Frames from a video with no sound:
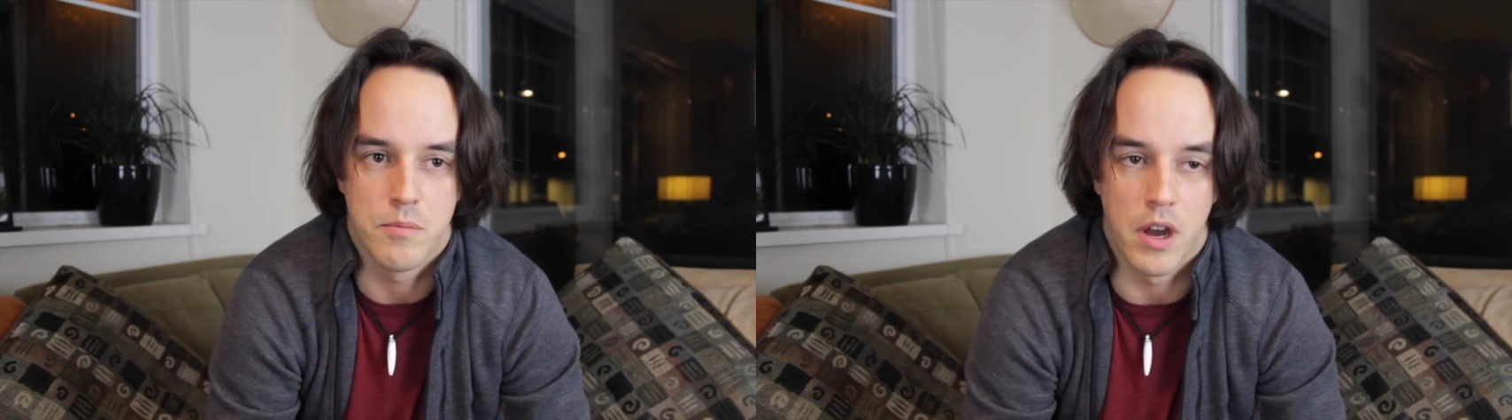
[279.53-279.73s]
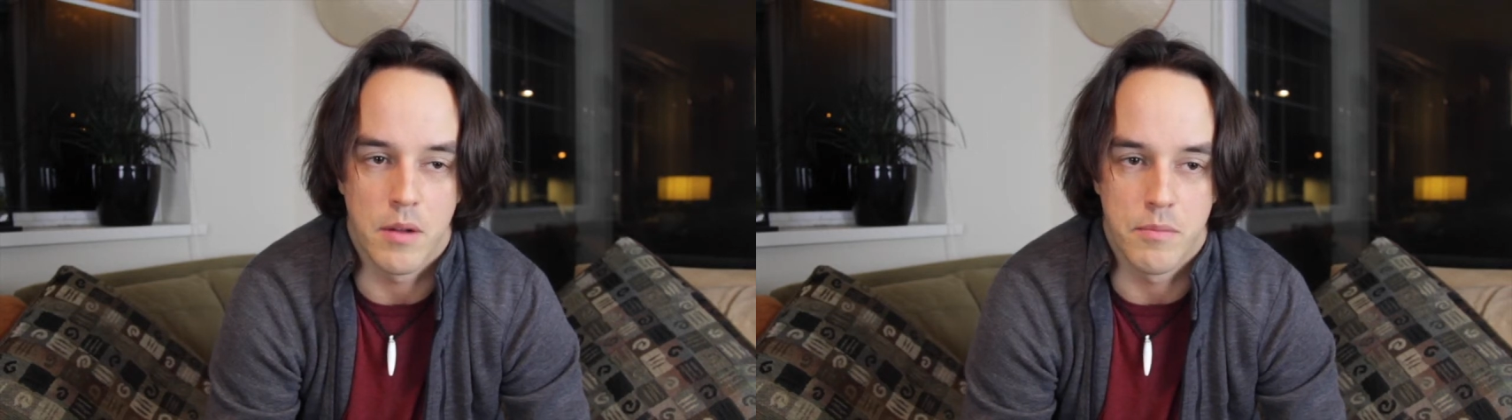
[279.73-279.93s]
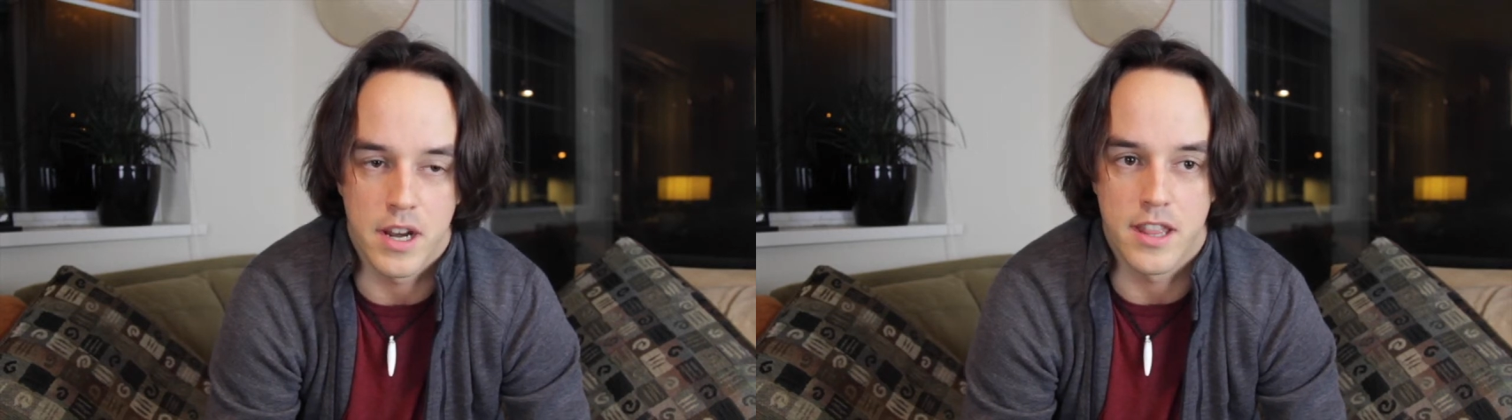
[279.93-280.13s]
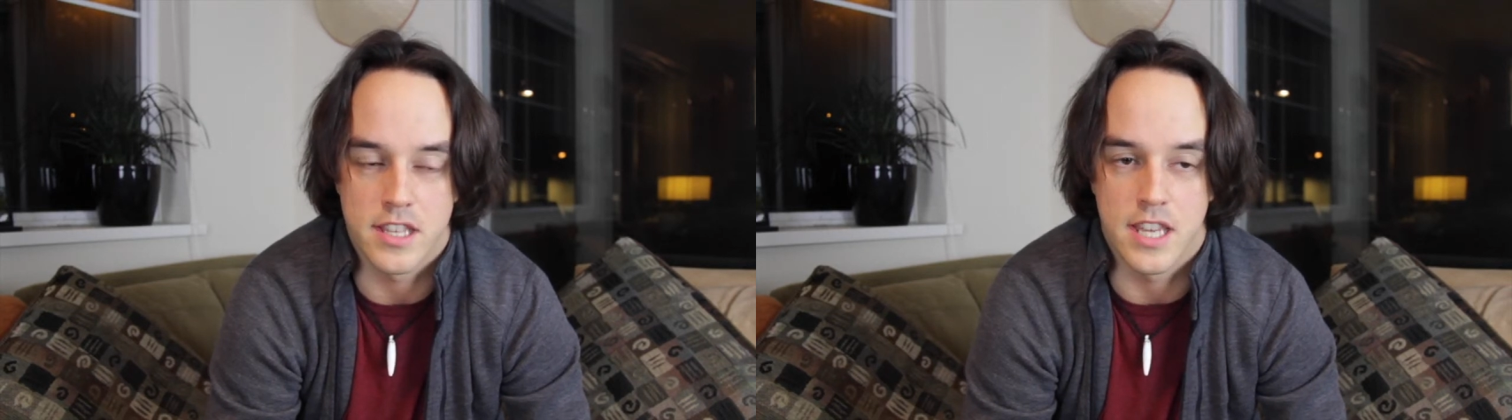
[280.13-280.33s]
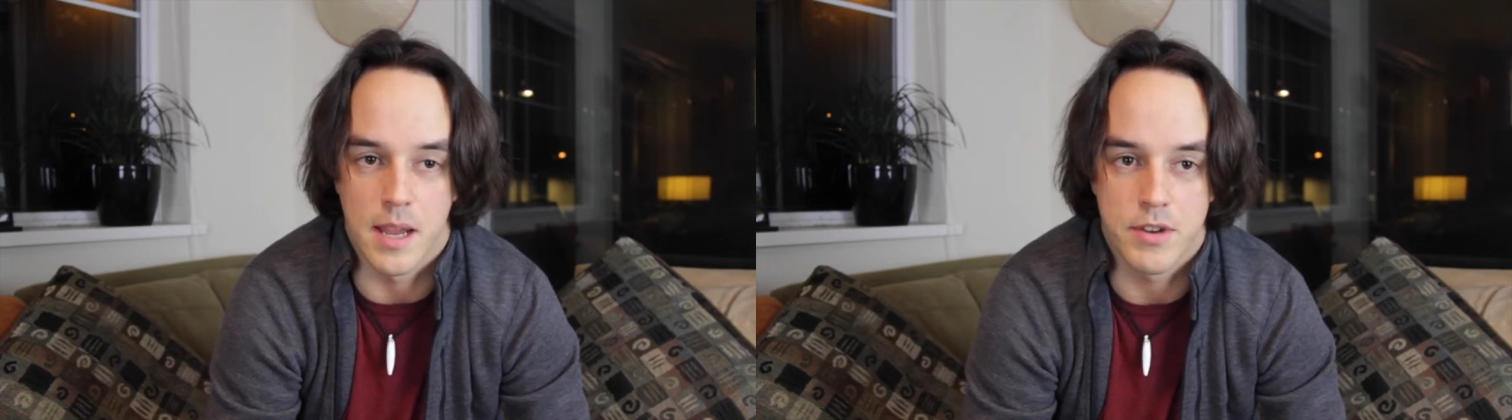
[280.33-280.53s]
but at
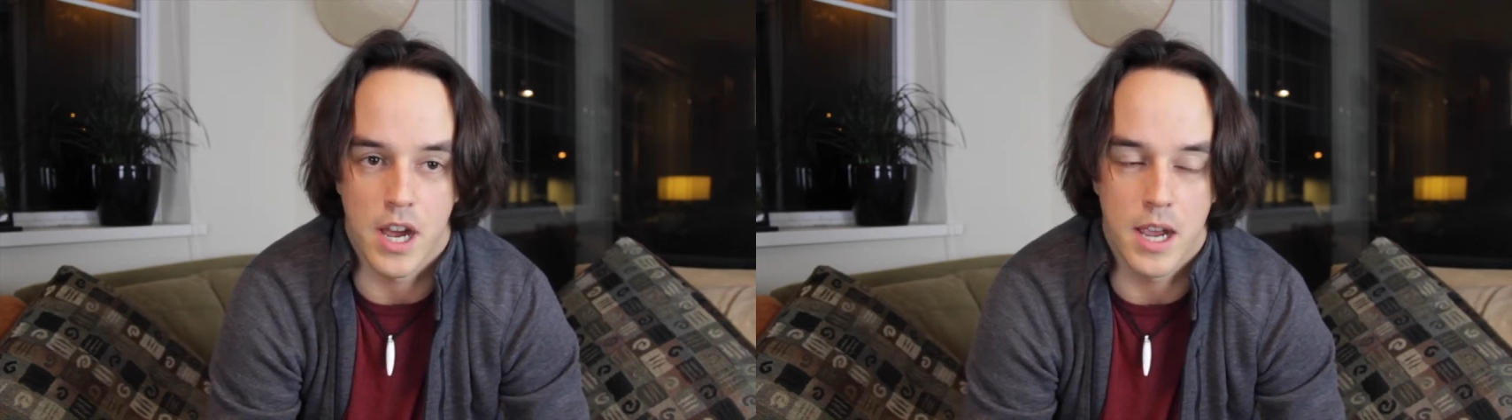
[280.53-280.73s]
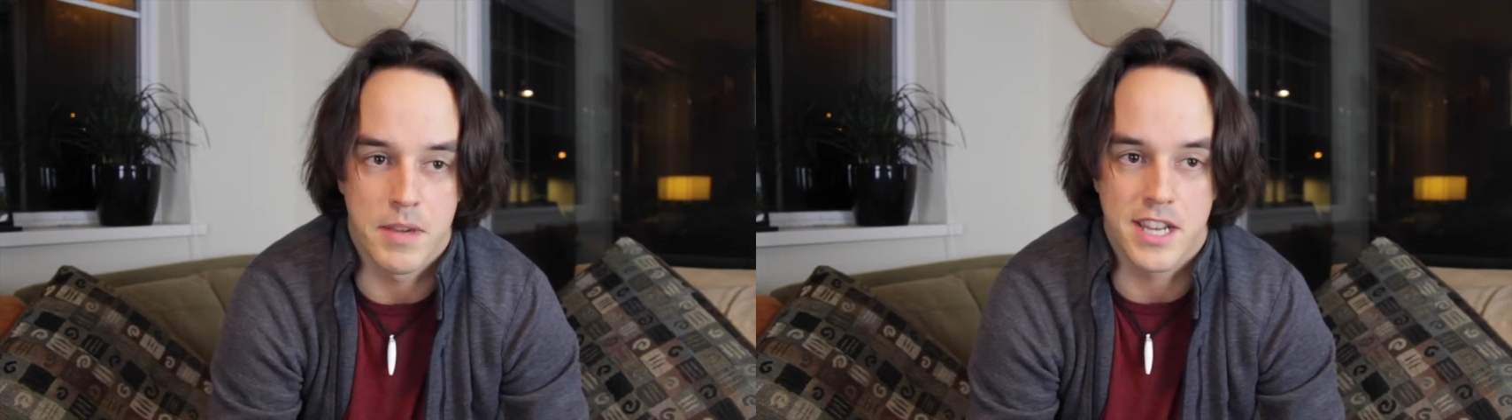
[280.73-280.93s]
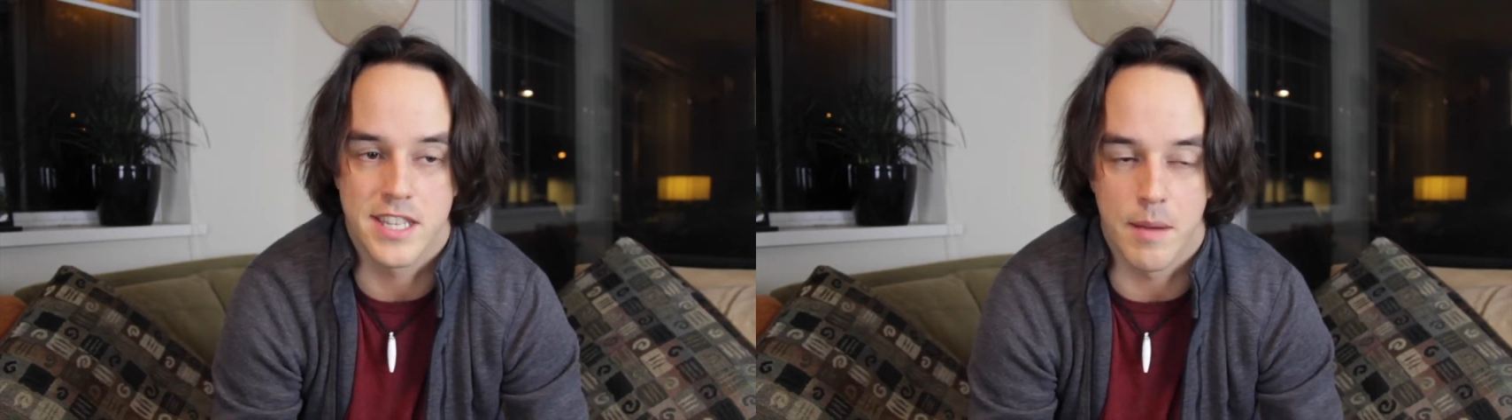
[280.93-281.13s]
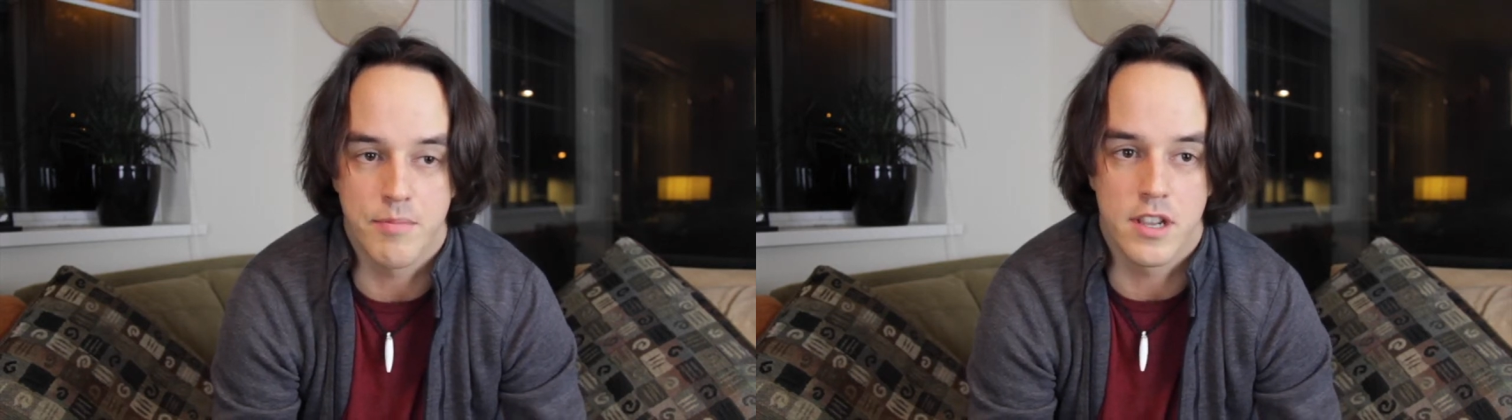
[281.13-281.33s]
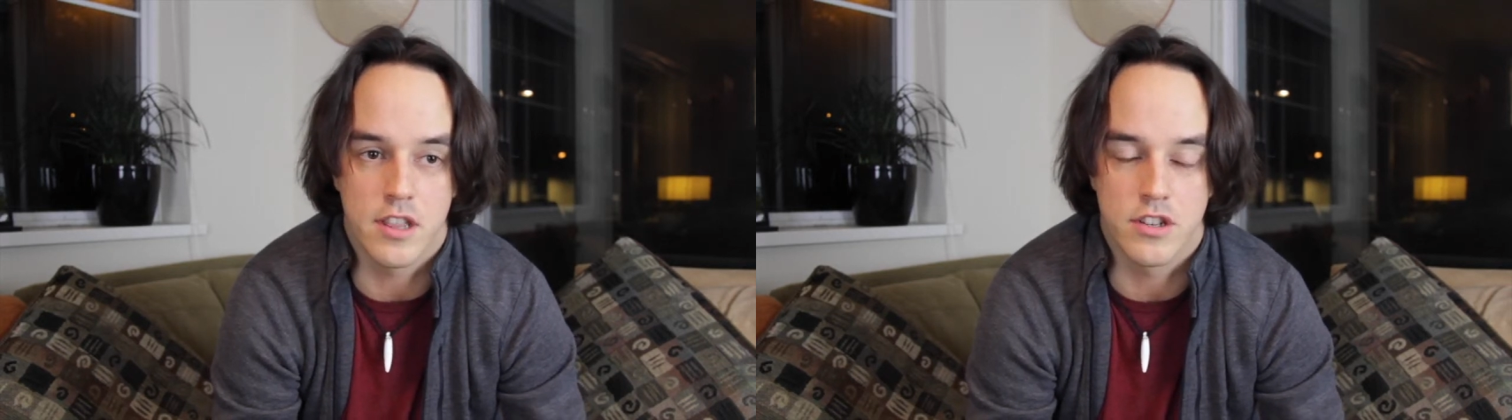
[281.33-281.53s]
the same time accepting